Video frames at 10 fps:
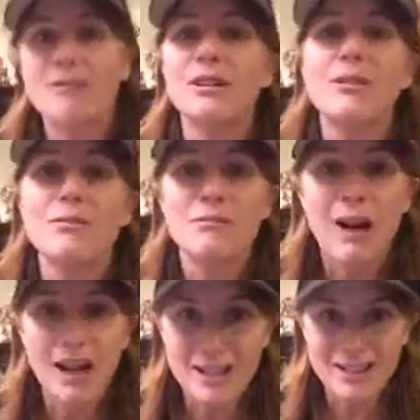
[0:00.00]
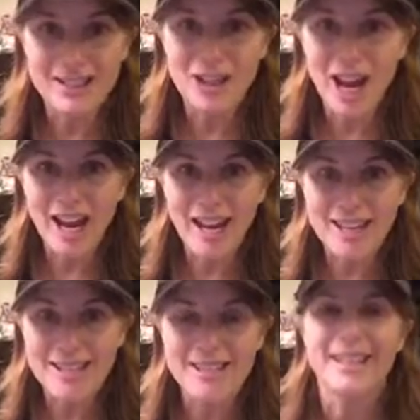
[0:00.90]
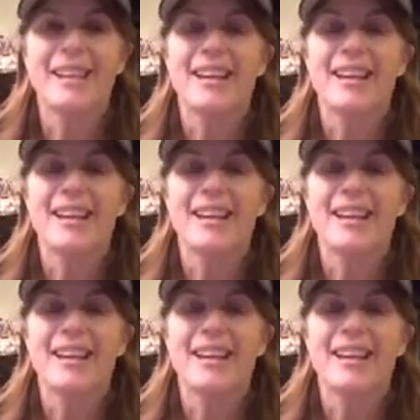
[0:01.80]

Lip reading: we don't want you to change,